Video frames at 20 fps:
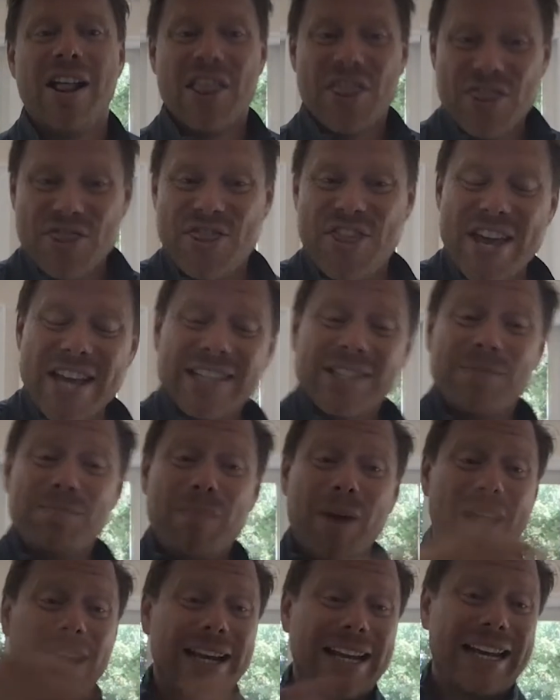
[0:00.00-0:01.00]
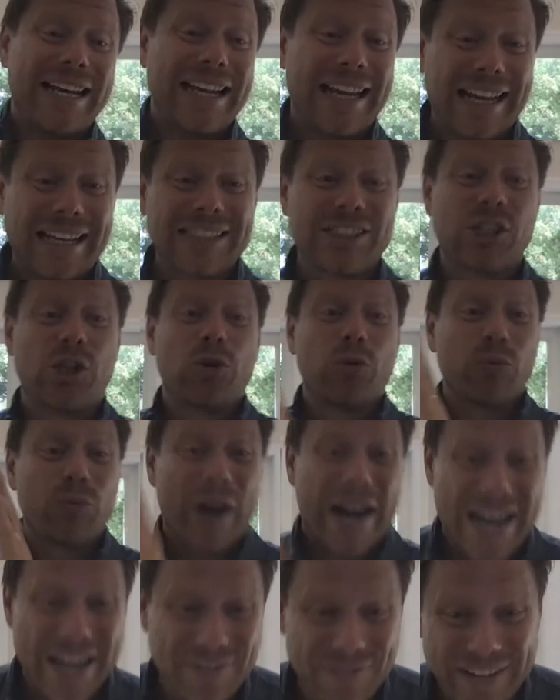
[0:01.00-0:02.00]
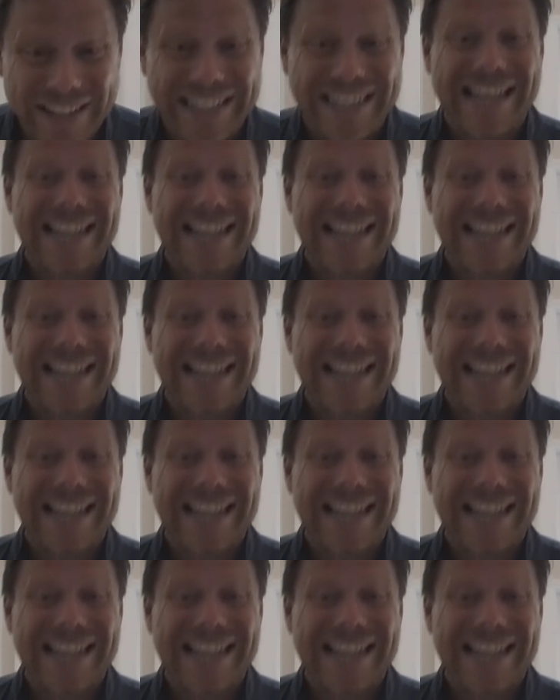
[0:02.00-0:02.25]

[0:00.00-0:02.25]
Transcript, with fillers: this money is gravy.